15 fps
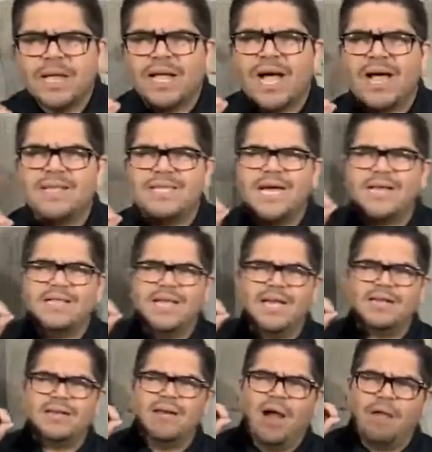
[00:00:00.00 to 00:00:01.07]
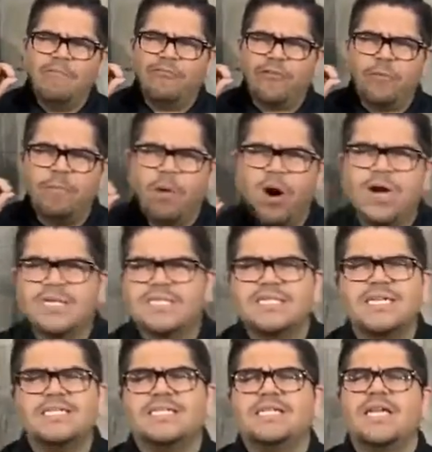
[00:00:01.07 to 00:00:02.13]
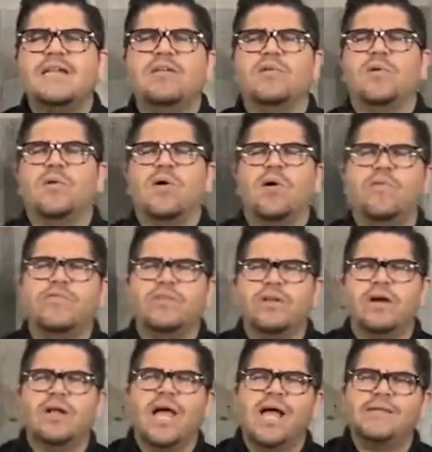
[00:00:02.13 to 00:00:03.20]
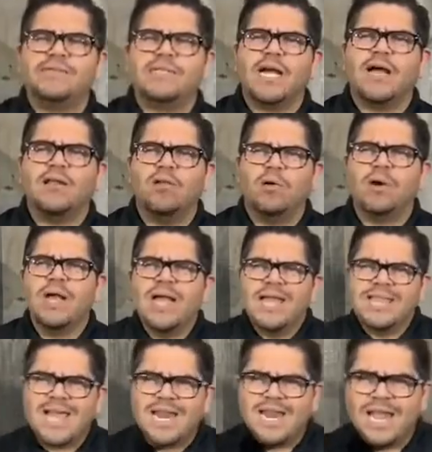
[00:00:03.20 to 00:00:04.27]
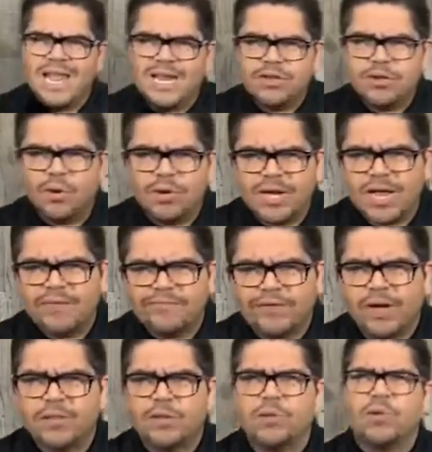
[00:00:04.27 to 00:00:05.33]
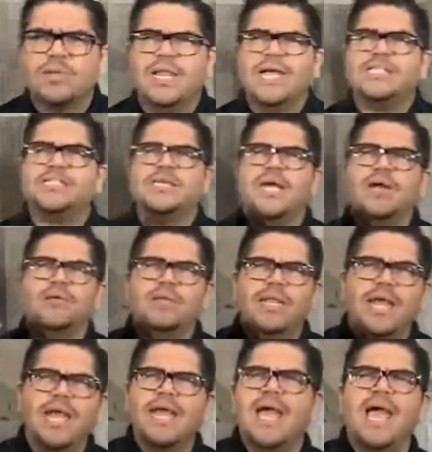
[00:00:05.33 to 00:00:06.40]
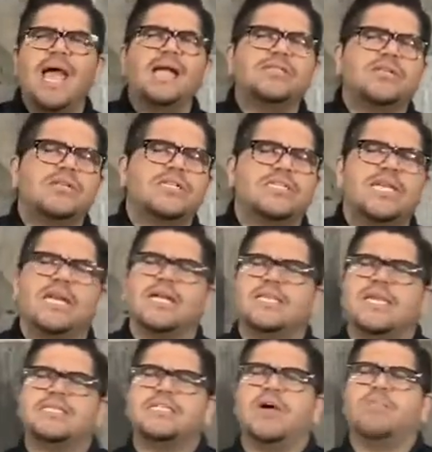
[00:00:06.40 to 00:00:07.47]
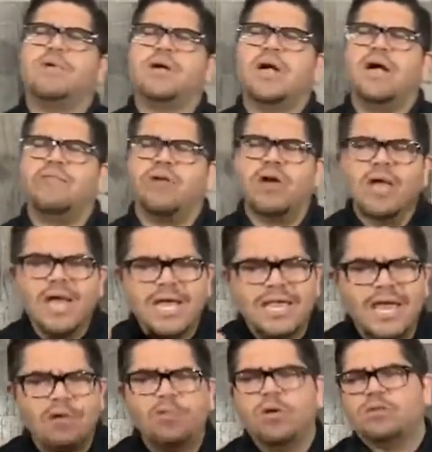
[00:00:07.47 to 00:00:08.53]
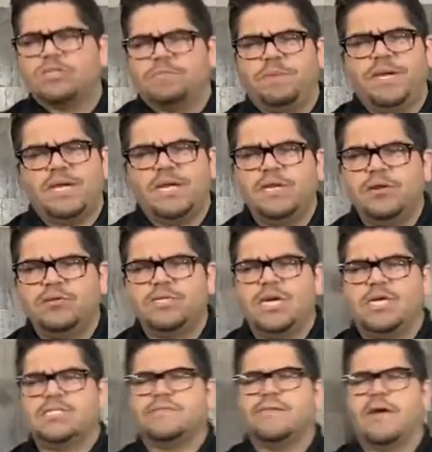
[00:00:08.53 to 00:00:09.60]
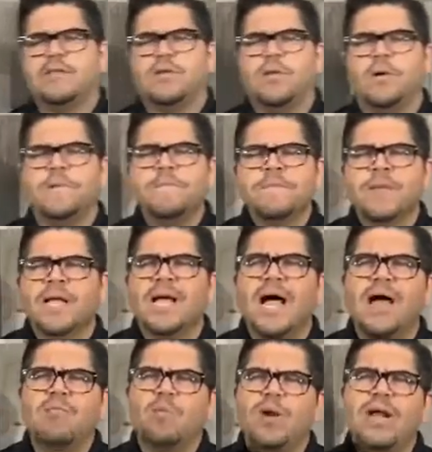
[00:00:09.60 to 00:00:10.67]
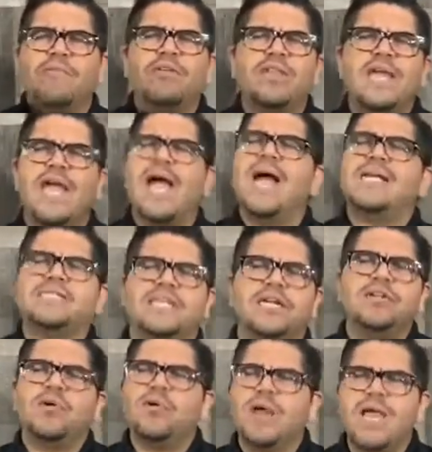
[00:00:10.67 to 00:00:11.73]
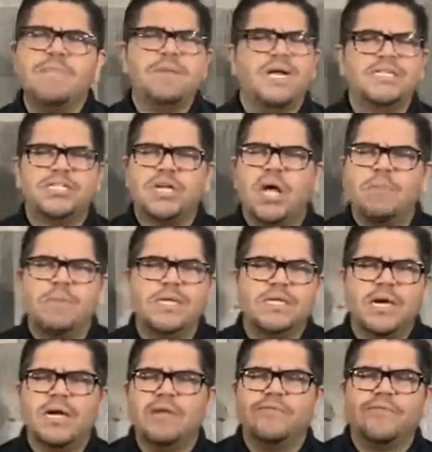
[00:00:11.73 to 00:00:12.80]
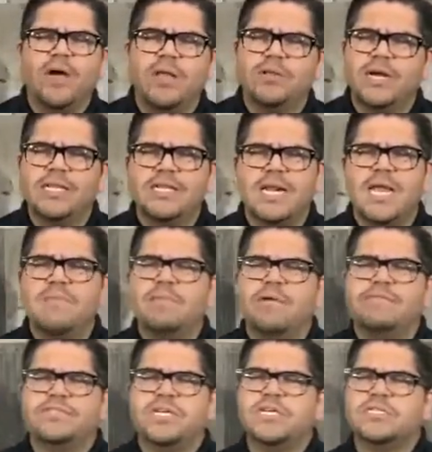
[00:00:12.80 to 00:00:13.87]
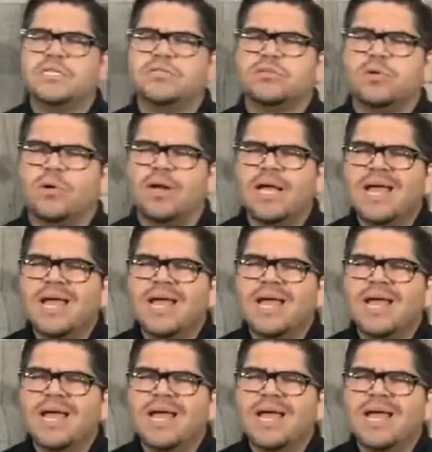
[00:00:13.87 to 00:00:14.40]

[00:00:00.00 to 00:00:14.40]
God, that, that um, for Mark 16, Lord, over their lives, God, Lord, that in your name, Father Lord, they shall lay hands on the sick and they shall recover. They will speak in new tongues, Father Lord. God, whatever they ask in your name, it shall be done, Father, in the name of Jesus, Lord.